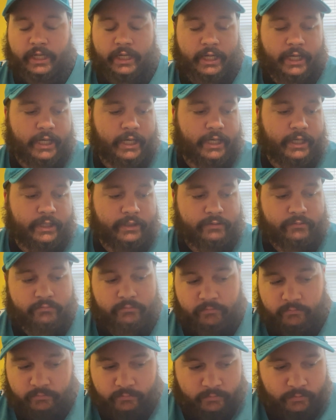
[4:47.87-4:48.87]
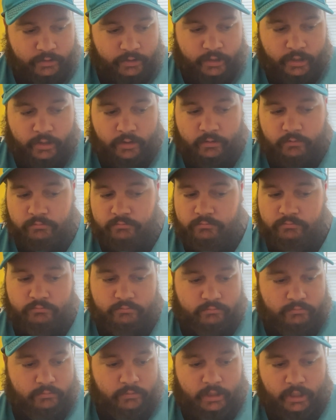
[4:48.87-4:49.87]
and, you know,
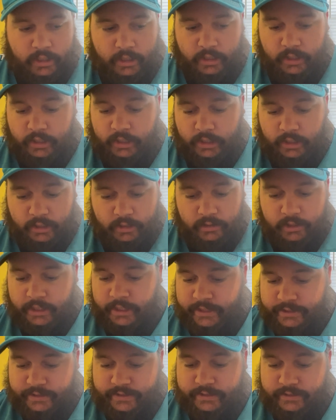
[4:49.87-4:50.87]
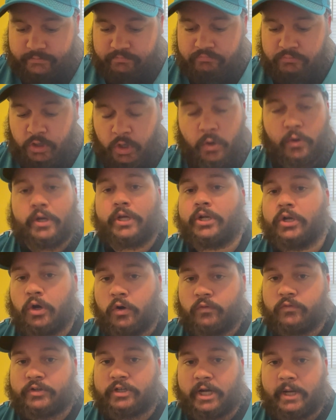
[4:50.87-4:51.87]
it's going in
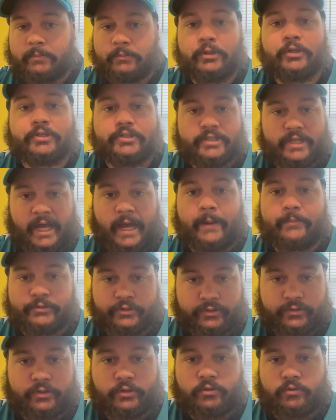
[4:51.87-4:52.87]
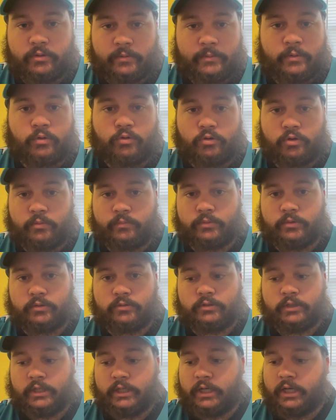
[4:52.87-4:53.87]
overtime, looks absolutely horrible.
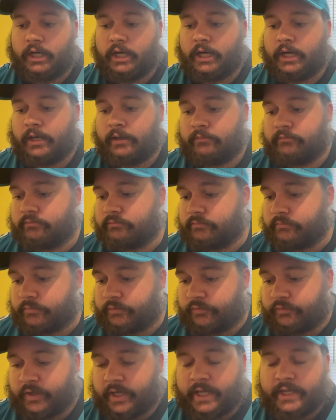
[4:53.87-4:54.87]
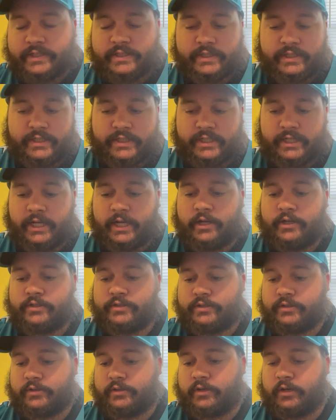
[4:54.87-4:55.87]
Fans in the
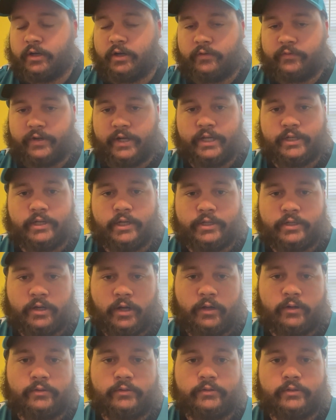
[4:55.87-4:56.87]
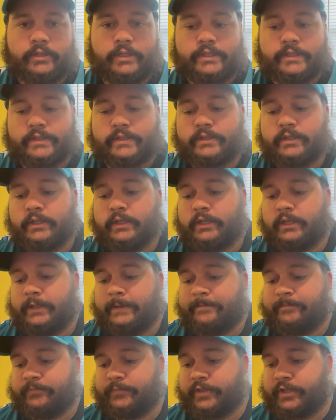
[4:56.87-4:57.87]
stands are calling for Andy Dalton. It's,
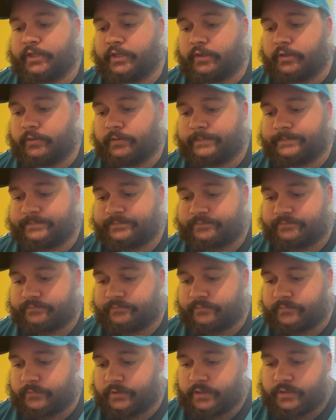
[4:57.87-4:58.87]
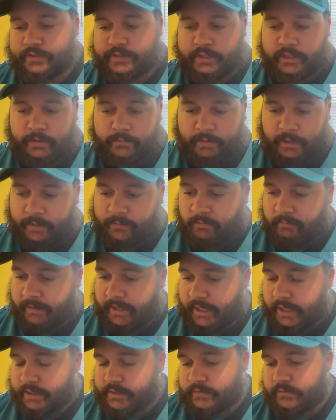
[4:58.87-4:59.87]
you know, you're seeing paper bags